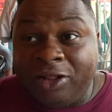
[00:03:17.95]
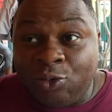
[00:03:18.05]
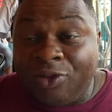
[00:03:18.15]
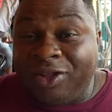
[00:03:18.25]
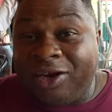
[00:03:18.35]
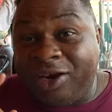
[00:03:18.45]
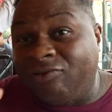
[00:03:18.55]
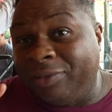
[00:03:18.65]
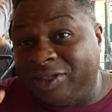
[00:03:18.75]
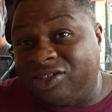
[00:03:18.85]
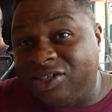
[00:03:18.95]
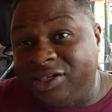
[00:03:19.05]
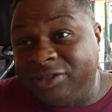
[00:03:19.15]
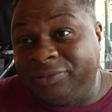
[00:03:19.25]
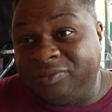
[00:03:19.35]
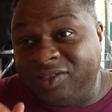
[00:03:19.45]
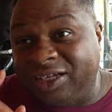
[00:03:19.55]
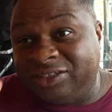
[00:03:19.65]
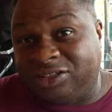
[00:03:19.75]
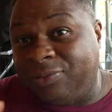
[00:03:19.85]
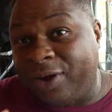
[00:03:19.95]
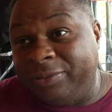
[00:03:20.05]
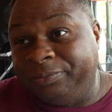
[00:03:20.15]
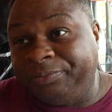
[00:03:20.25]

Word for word: The one thing that never misses here is the bread.